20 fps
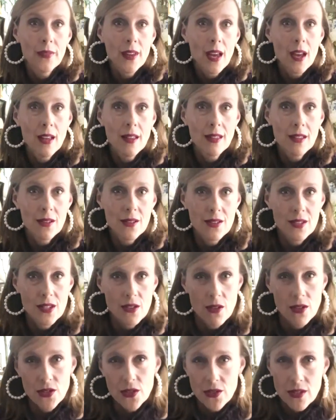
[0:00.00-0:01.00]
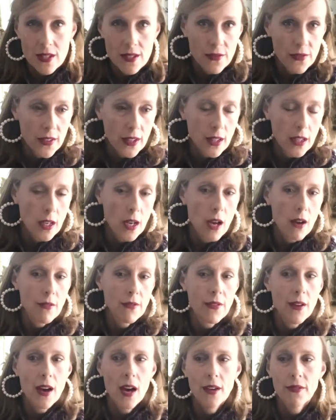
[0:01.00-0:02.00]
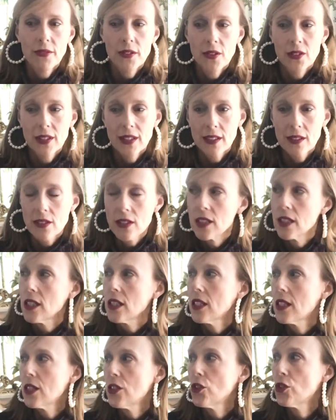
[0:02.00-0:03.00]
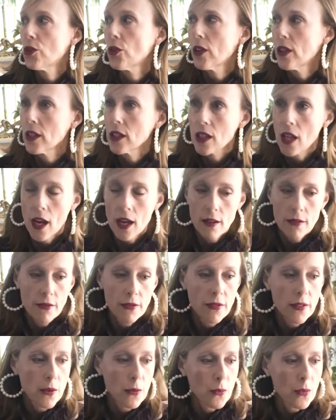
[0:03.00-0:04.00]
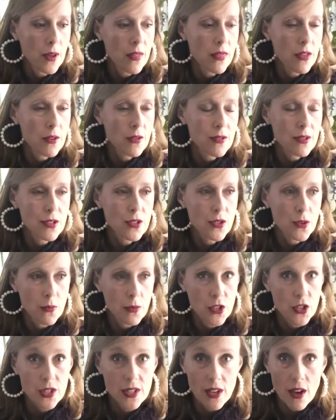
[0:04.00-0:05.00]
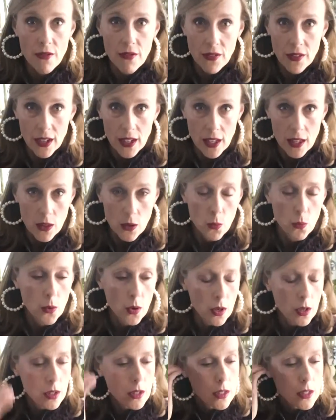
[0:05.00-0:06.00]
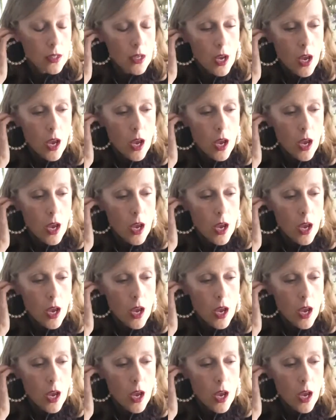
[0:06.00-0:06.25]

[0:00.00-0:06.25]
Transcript: And there's also this feeling of, I feel guilty enjoying life when there is so much suffering in the world.